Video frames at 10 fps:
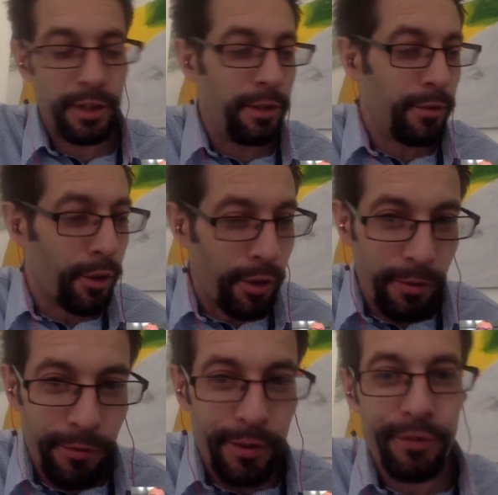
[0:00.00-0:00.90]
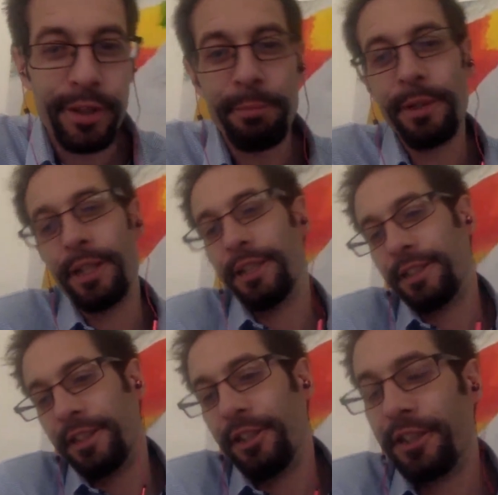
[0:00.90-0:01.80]
you've got 15
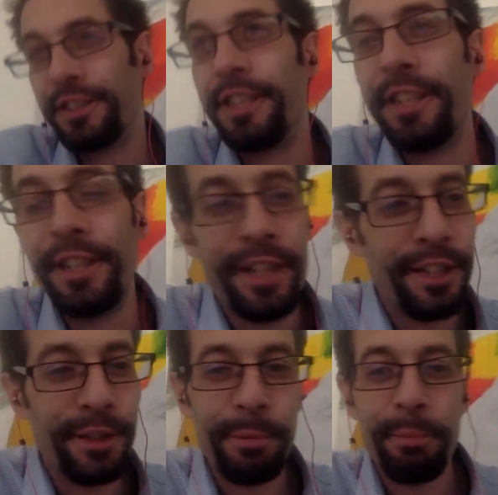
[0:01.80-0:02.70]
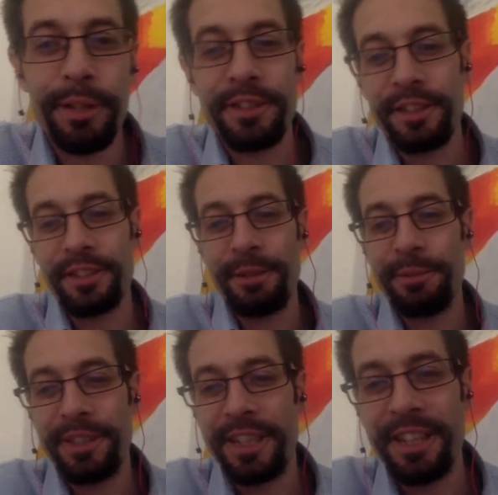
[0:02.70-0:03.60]
minutes, and you can see that that should be plenty of time
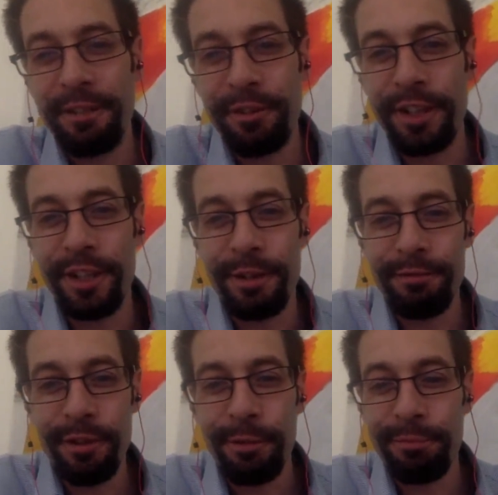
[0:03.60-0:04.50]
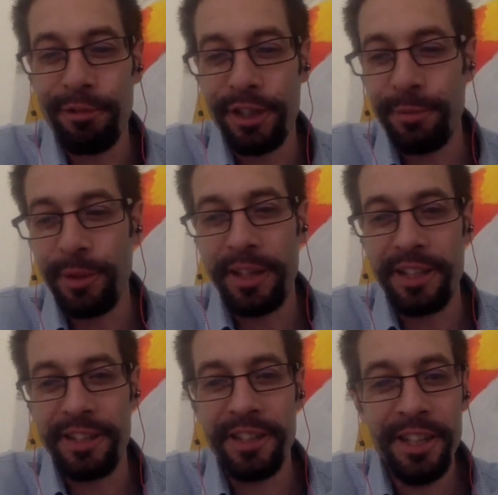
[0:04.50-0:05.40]
to get everything up and running with the